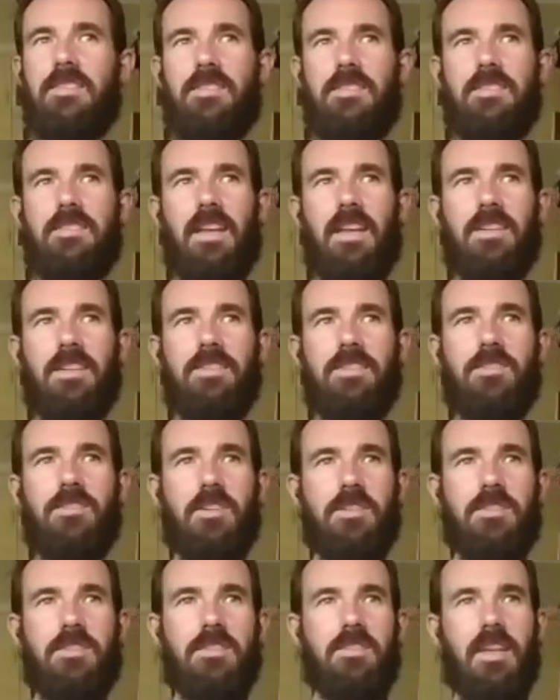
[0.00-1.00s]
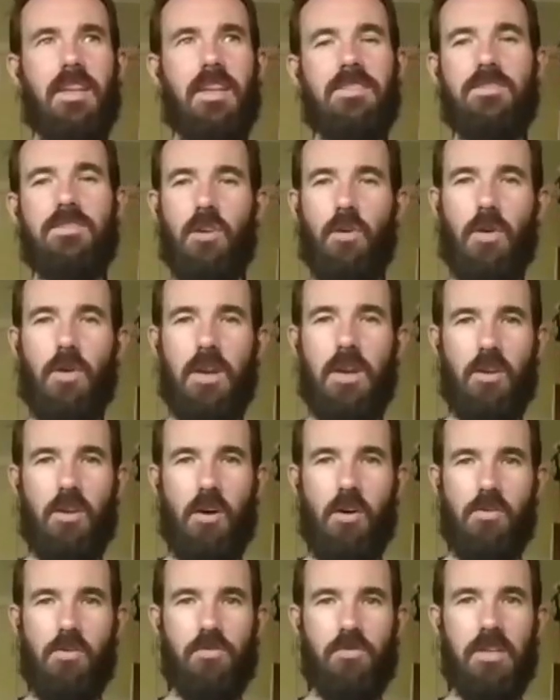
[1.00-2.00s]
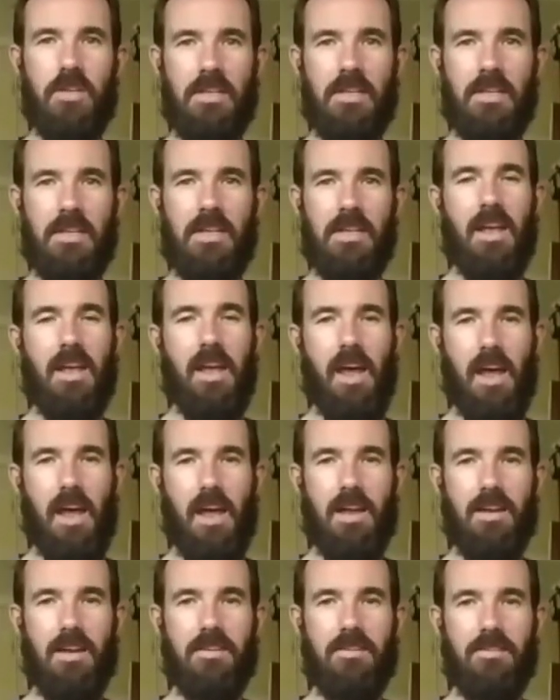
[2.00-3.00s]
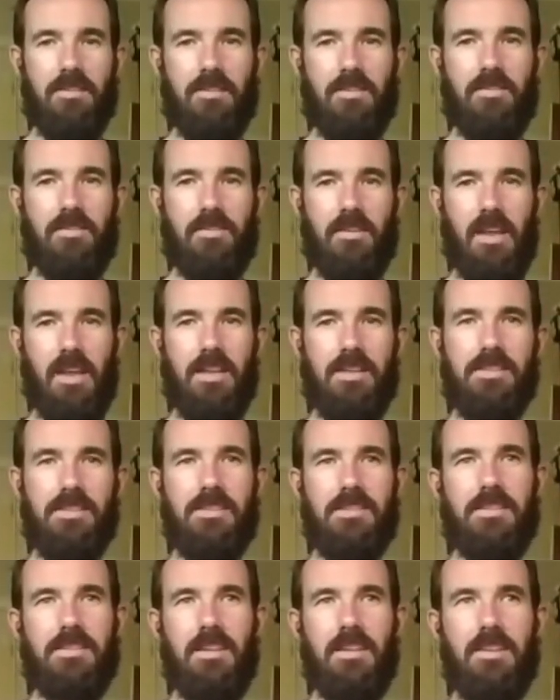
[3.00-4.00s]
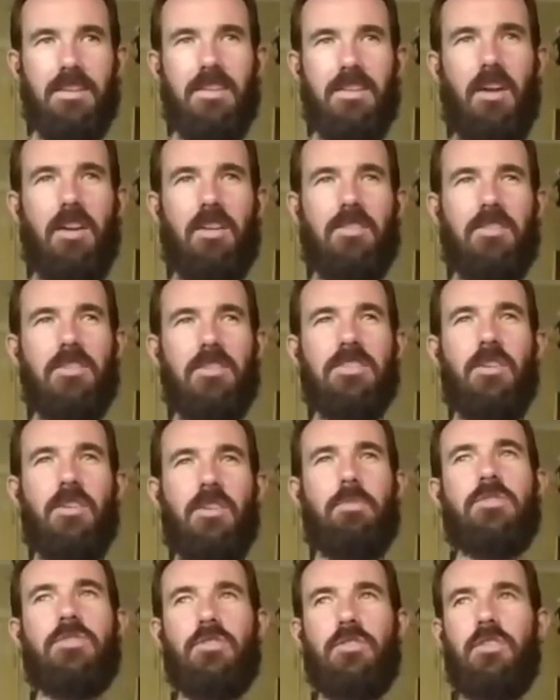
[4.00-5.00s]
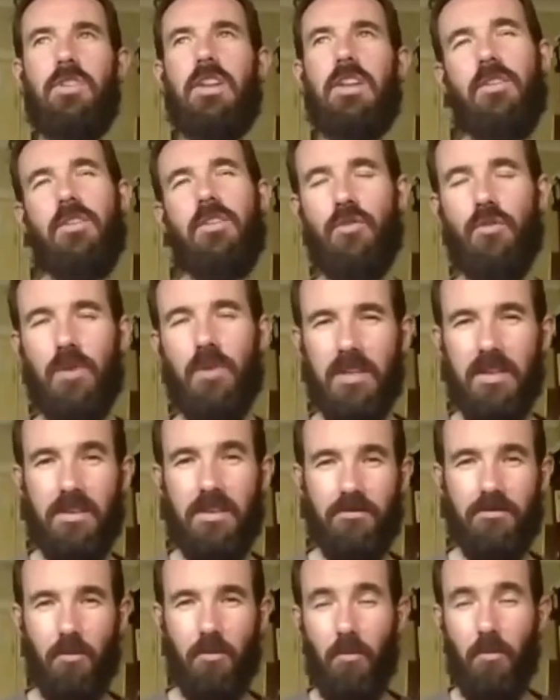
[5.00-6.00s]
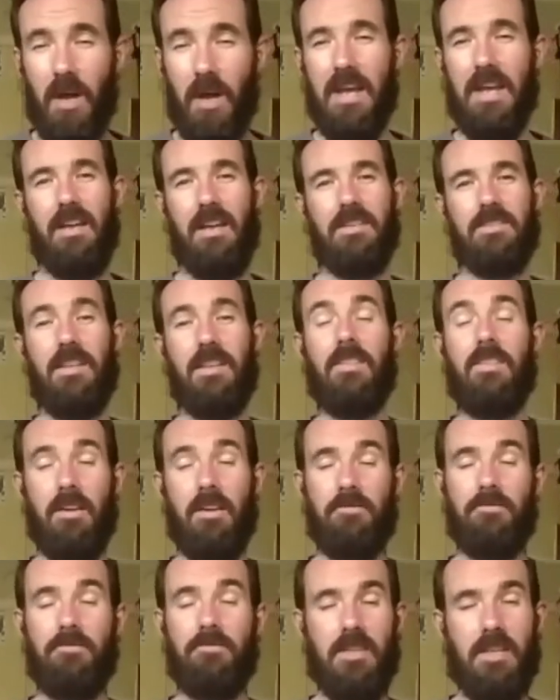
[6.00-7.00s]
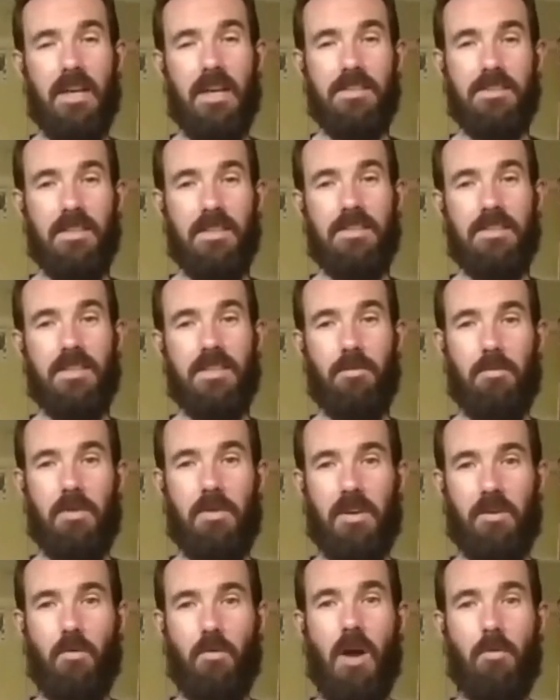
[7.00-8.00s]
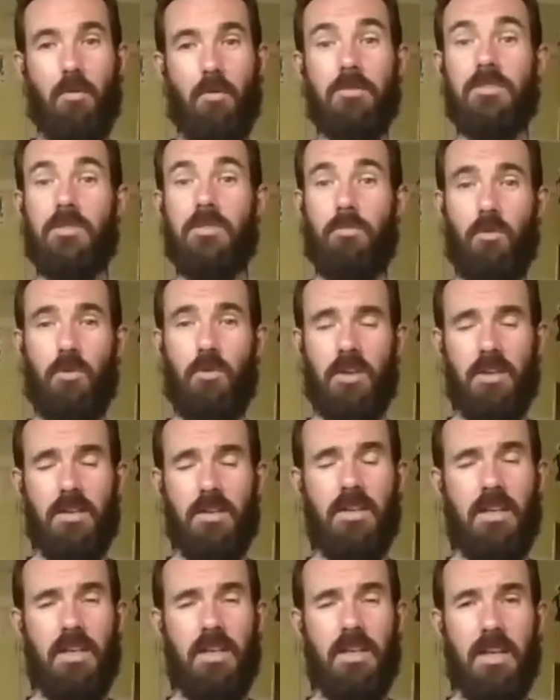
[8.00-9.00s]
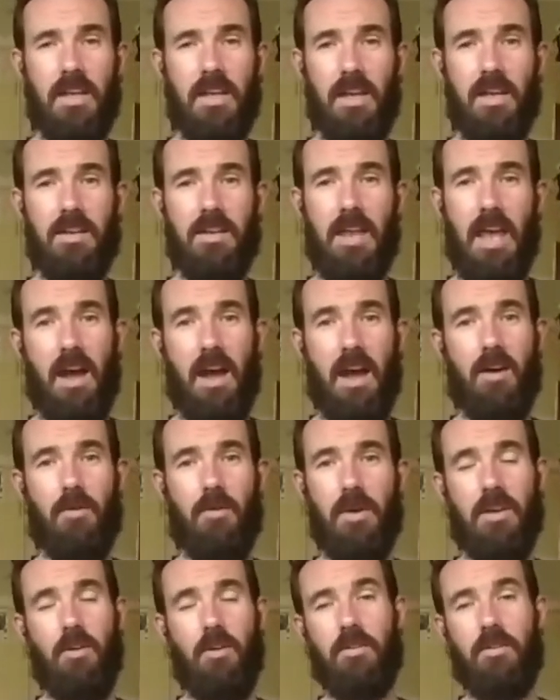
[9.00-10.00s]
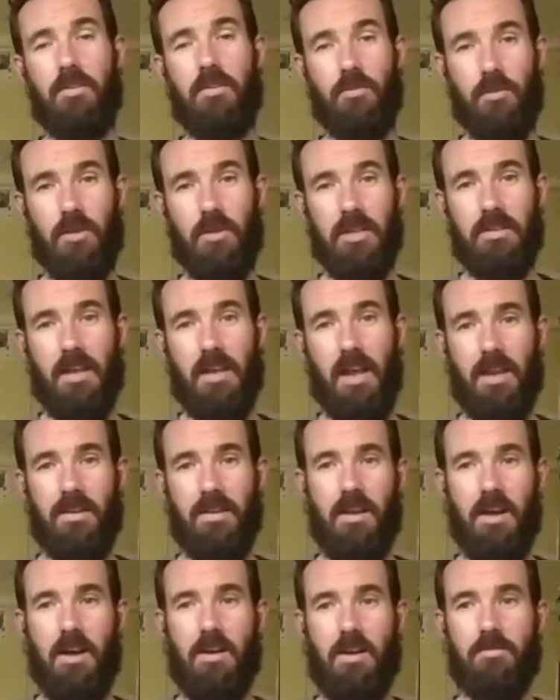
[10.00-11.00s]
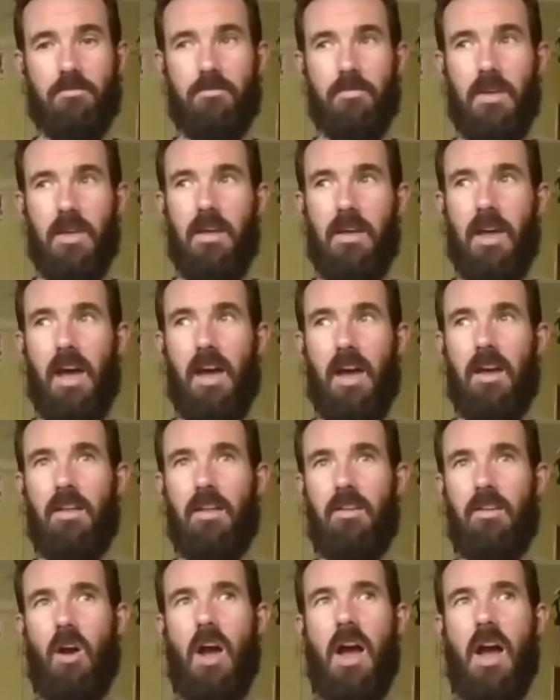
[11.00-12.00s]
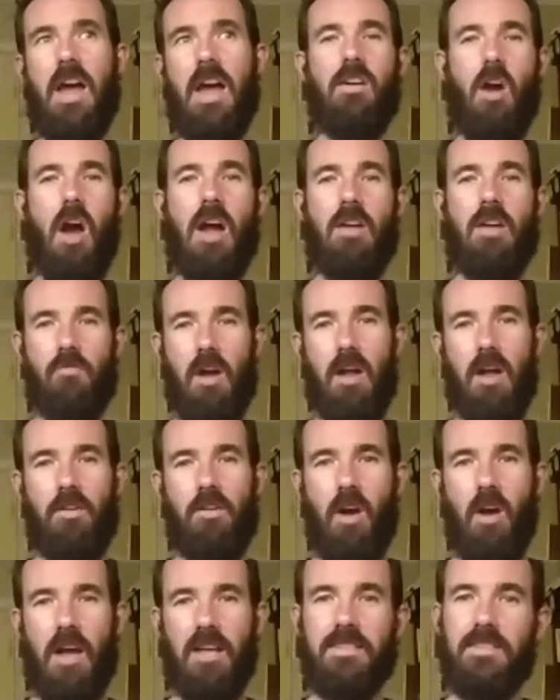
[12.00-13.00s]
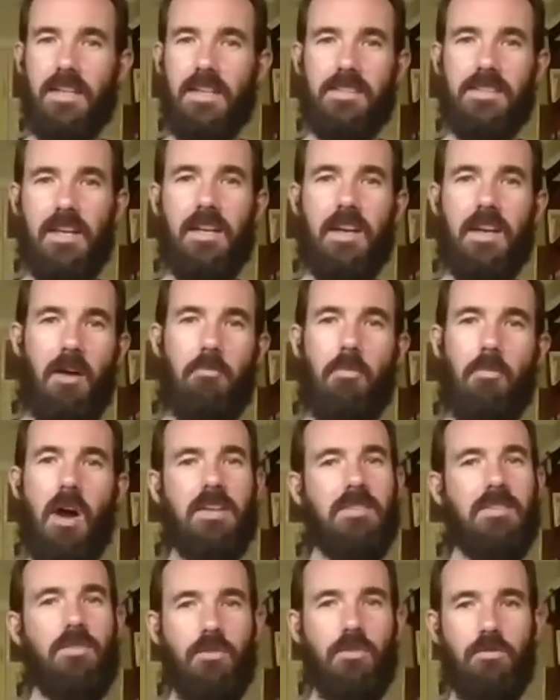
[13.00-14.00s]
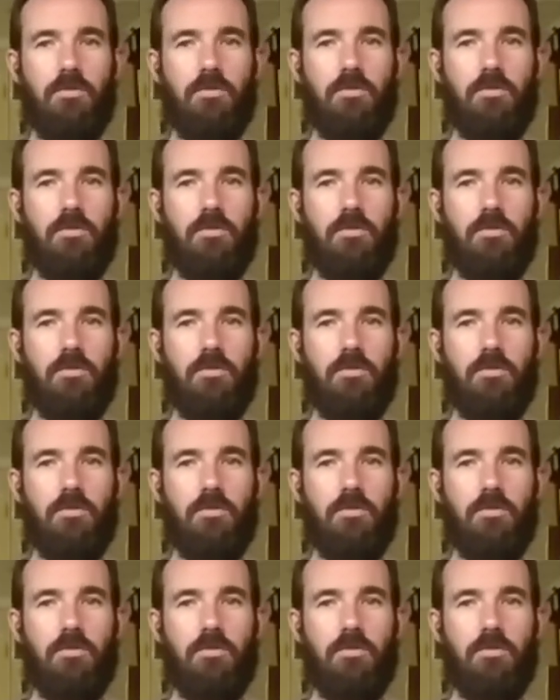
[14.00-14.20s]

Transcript: It's just, it's so unknown and yes. it's, there, there's the opportunity to do it in different ways. And thankfully in the A C T, we're being quite well supported in yeah. how we're going to do it. And um, uh, I, I run I C T at my school.